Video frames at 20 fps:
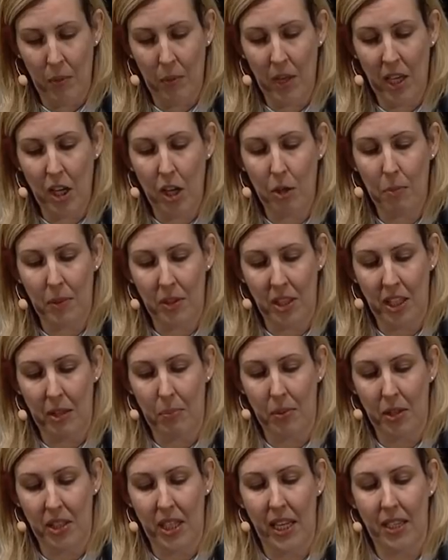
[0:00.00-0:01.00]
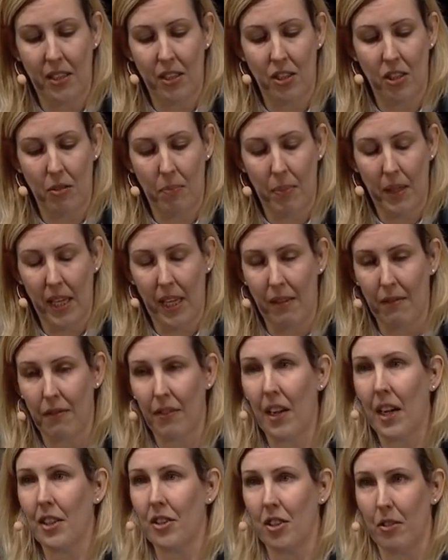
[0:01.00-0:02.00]
When we opened, he pretended to be
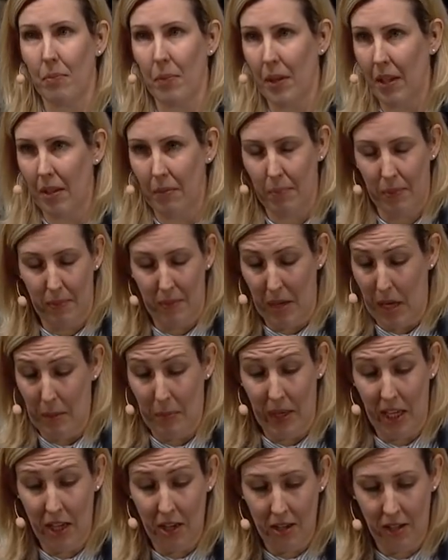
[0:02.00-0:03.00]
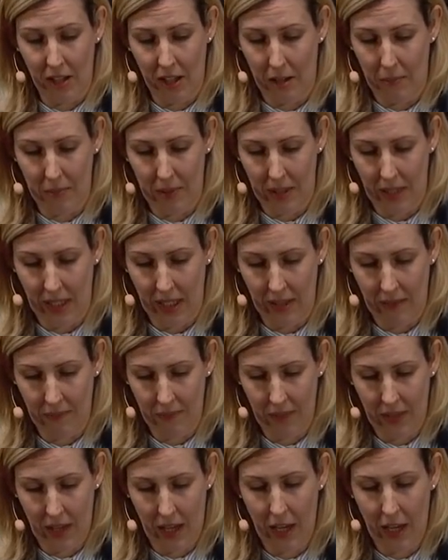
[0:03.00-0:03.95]
invited by my PR company.